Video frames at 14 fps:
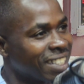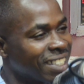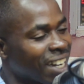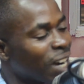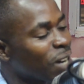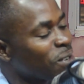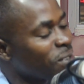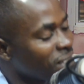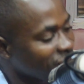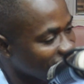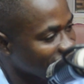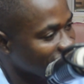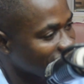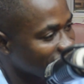agony,
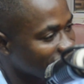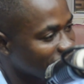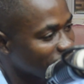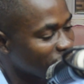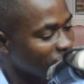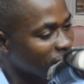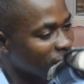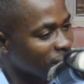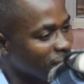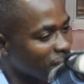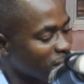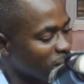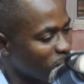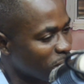
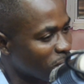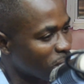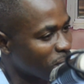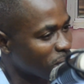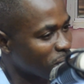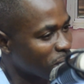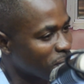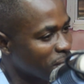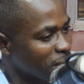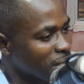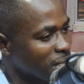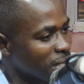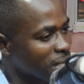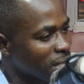just because
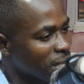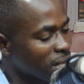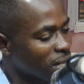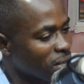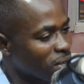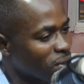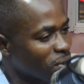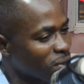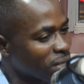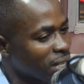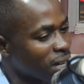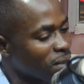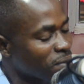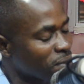on
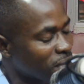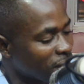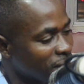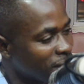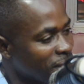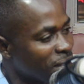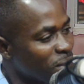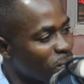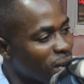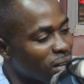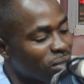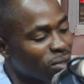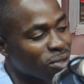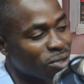the outside they
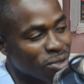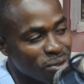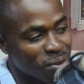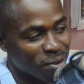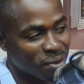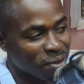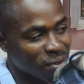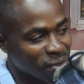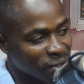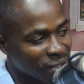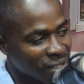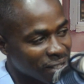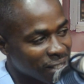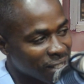want to show
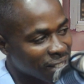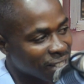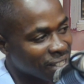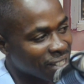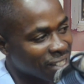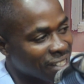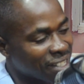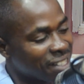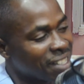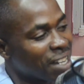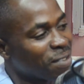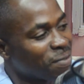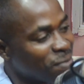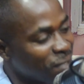that they
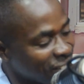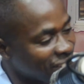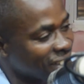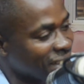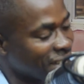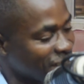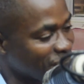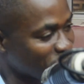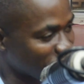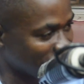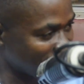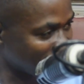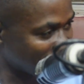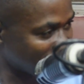are fitting in the
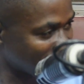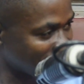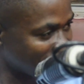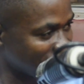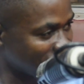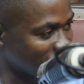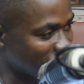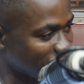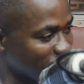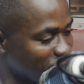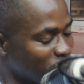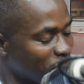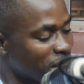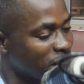society,
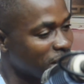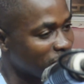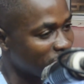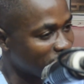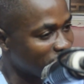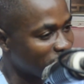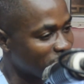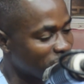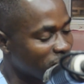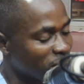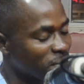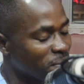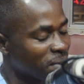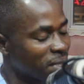but yet
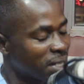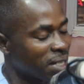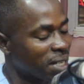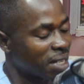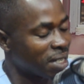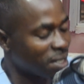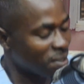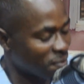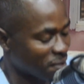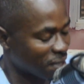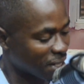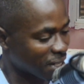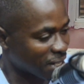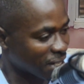when they are
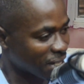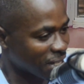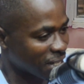different